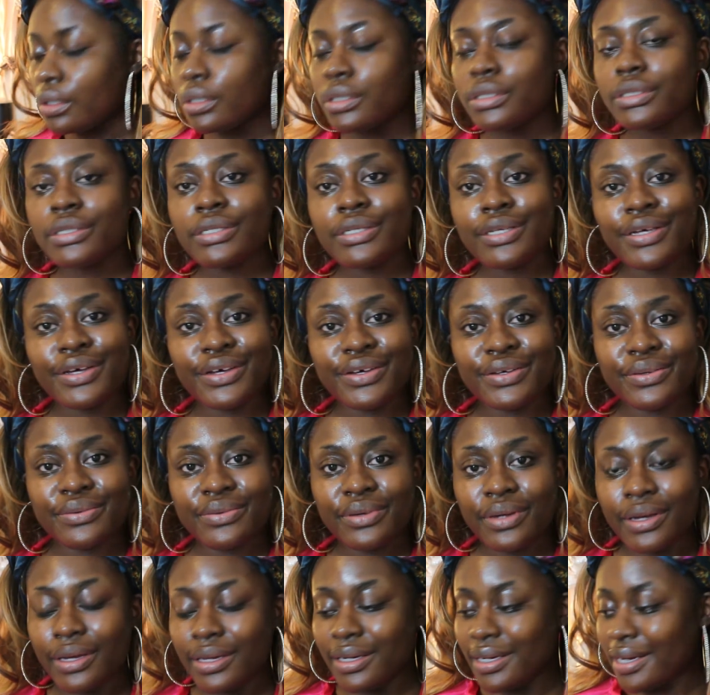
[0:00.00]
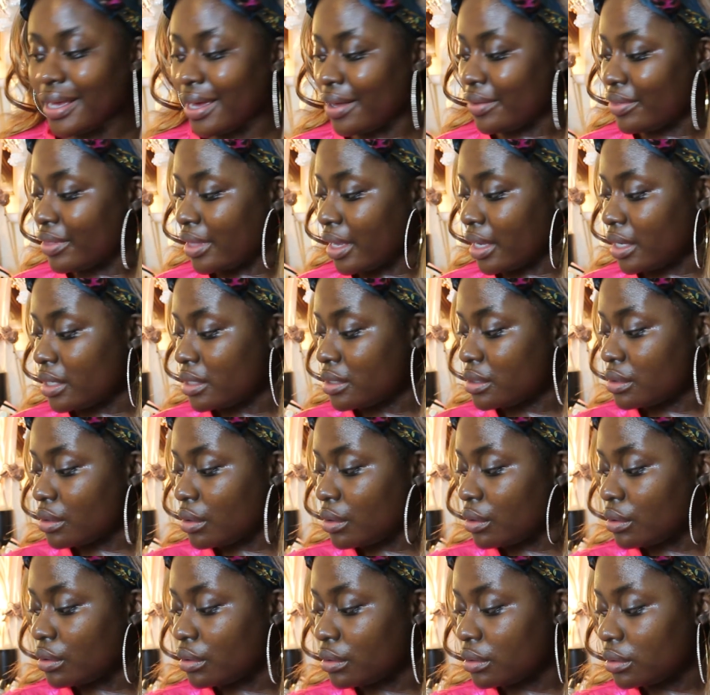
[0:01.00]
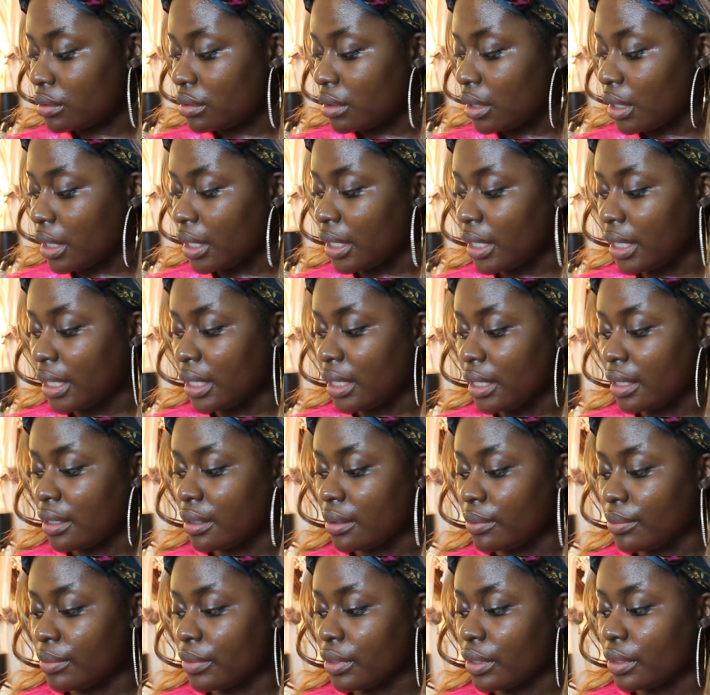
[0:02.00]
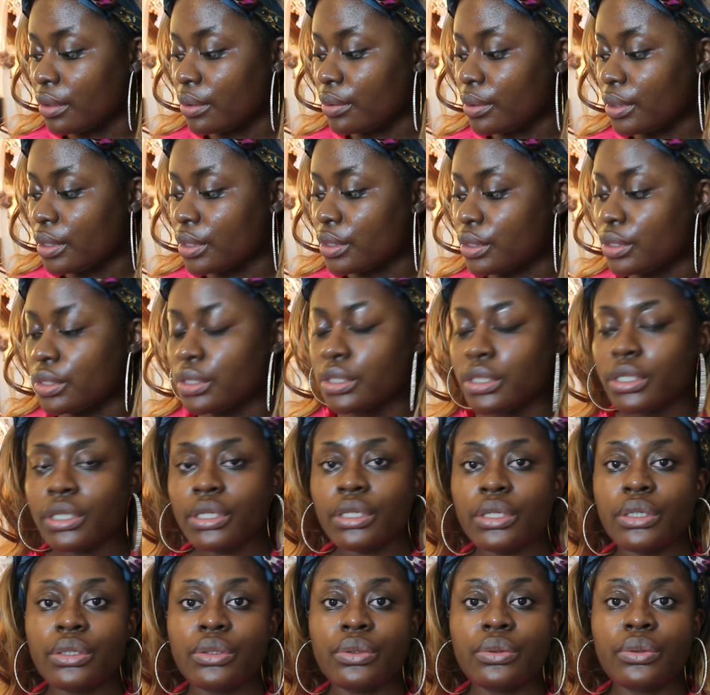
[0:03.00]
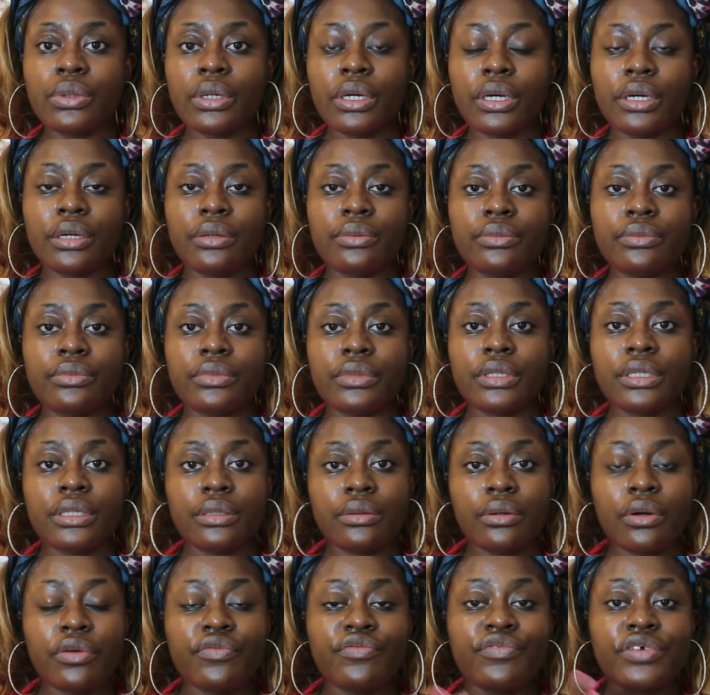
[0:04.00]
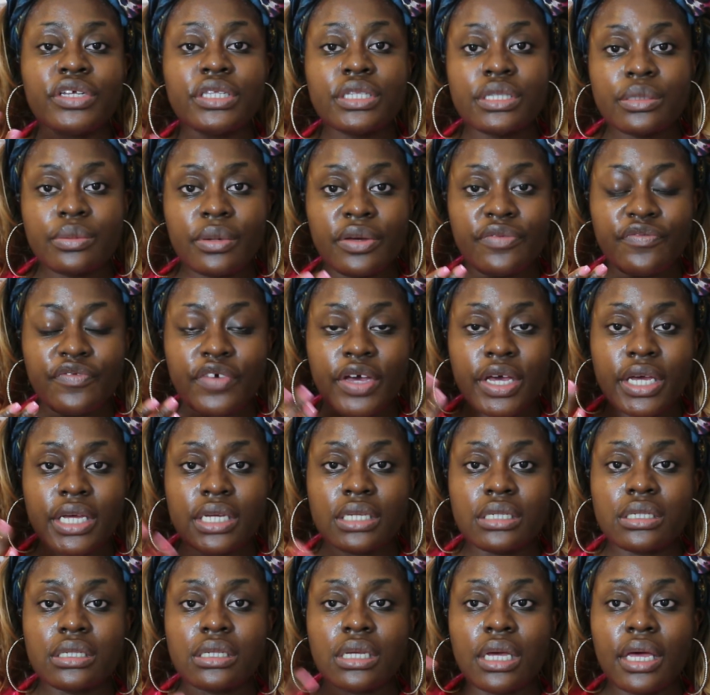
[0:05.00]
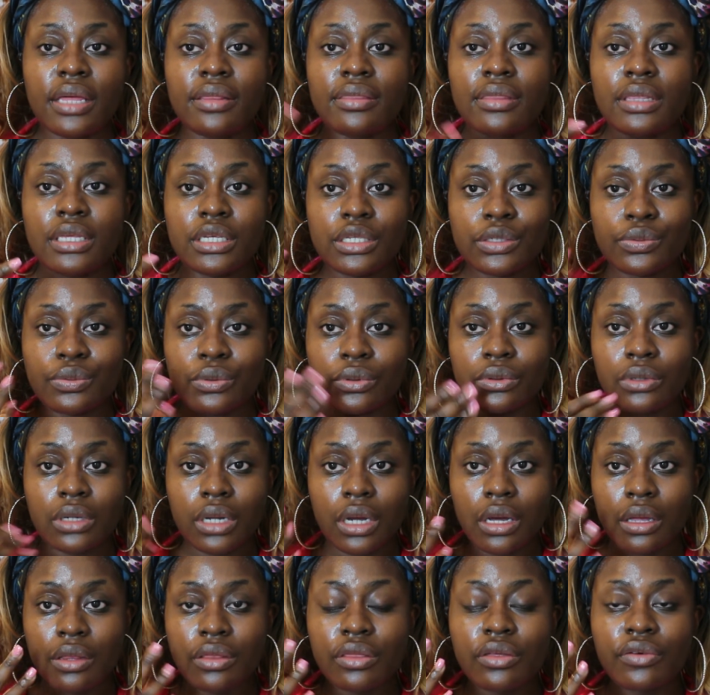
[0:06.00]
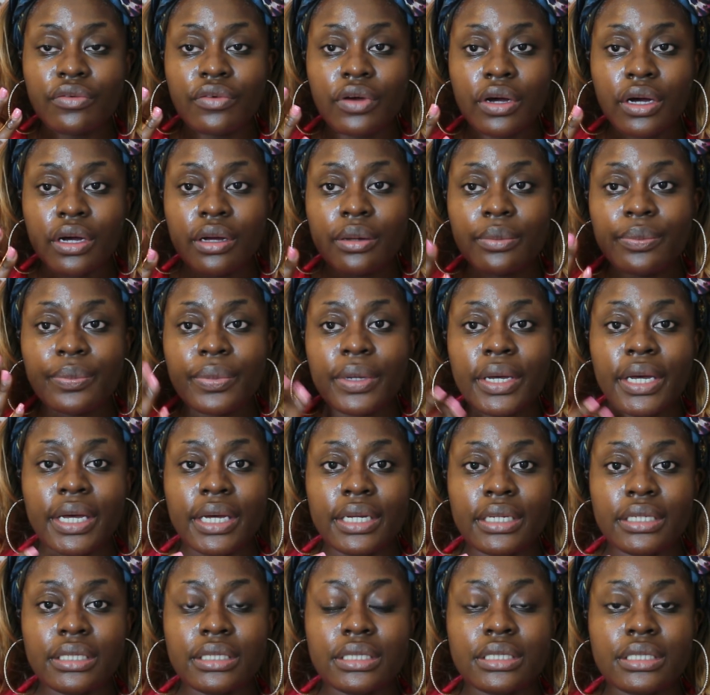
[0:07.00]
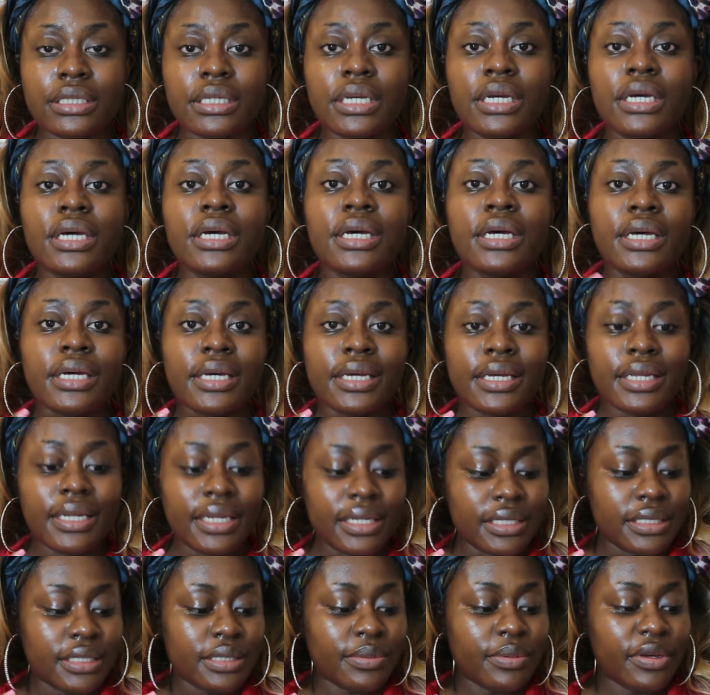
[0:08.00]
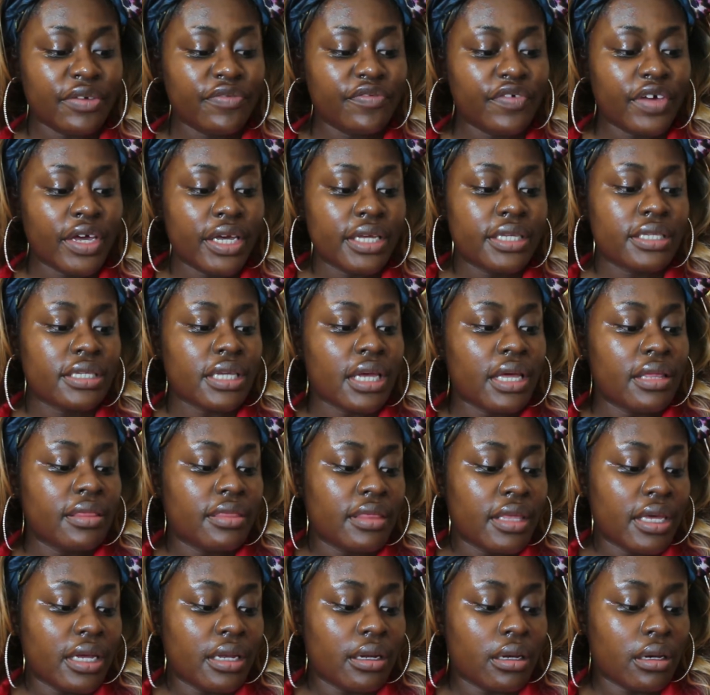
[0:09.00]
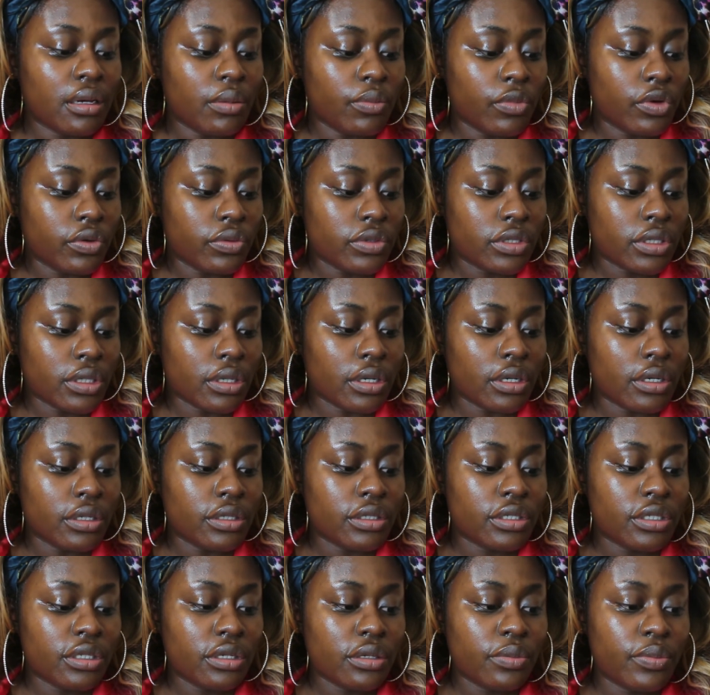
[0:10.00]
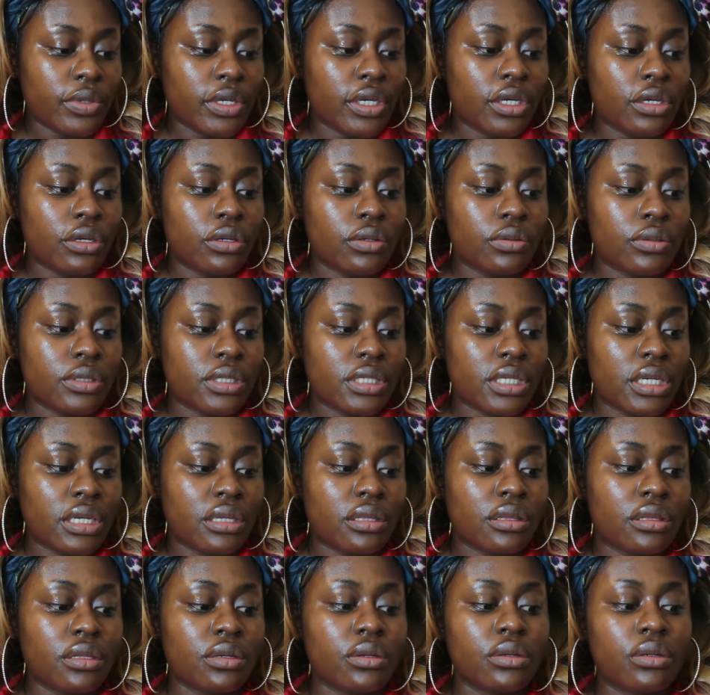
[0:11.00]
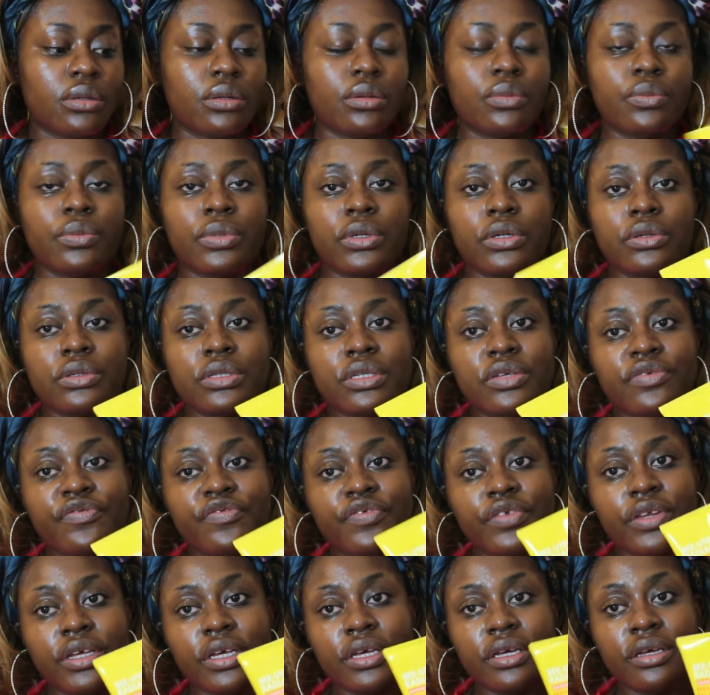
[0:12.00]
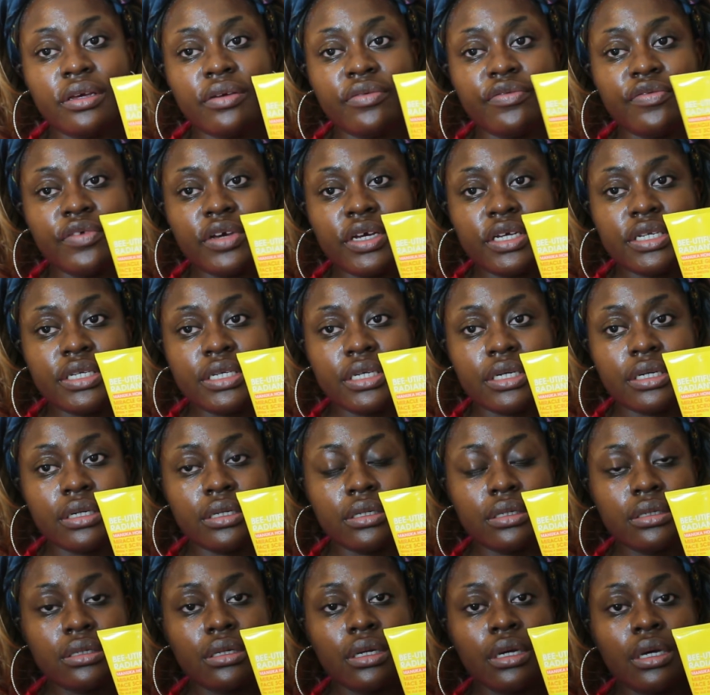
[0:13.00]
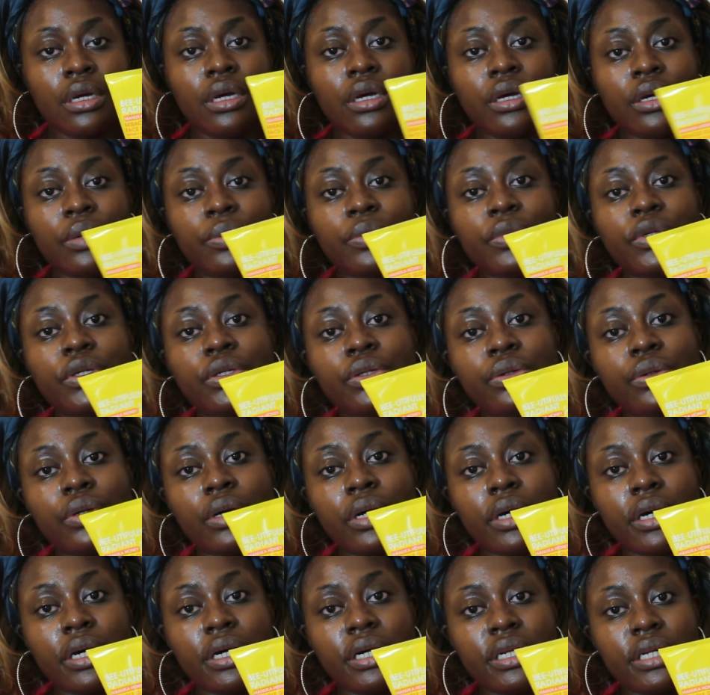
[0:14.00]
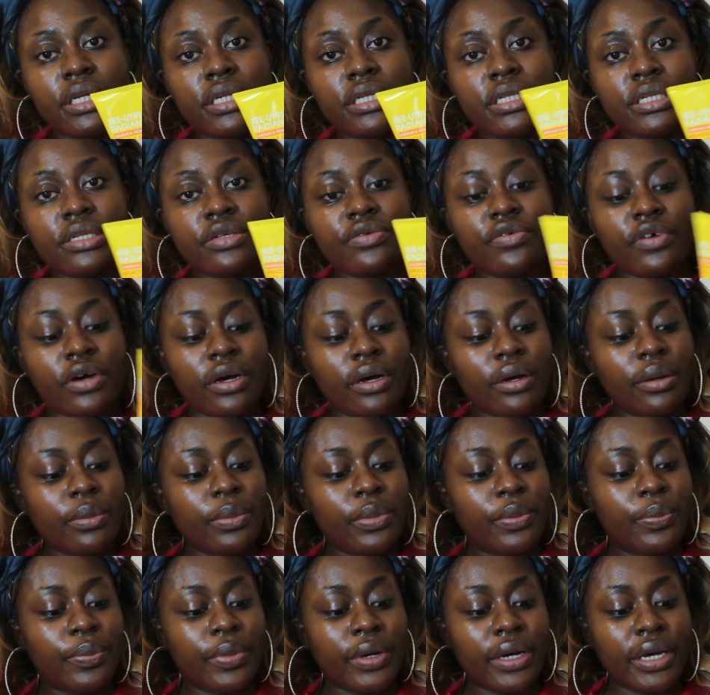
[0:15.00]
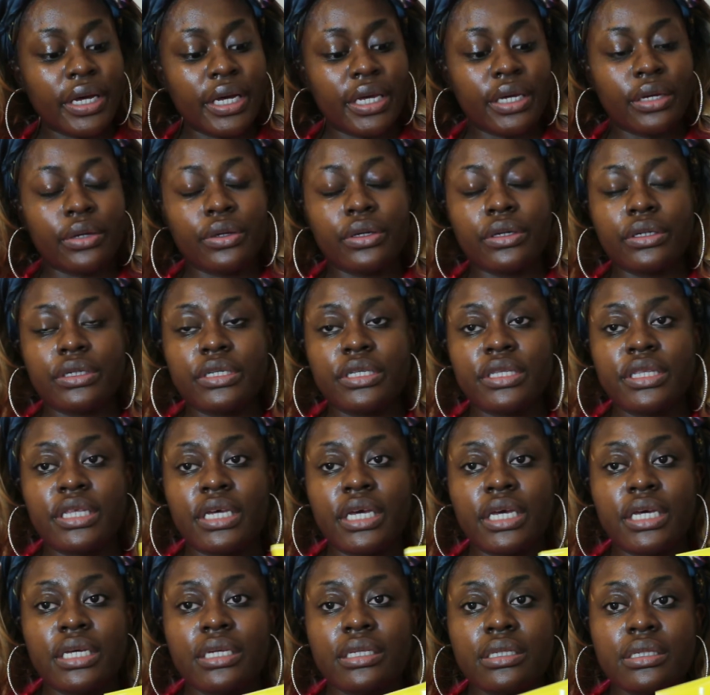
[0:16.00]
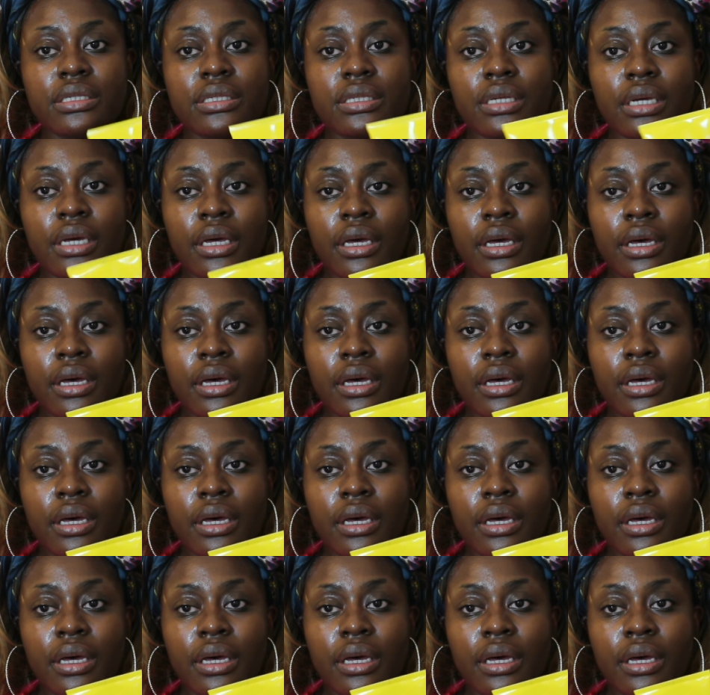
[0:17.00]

so now that is on, I am going to rinse my face, and this will lather up and cleanse my face. And then I'm also going to be using the Beautifully Radiant Manuka Honey Scrub by Good Things.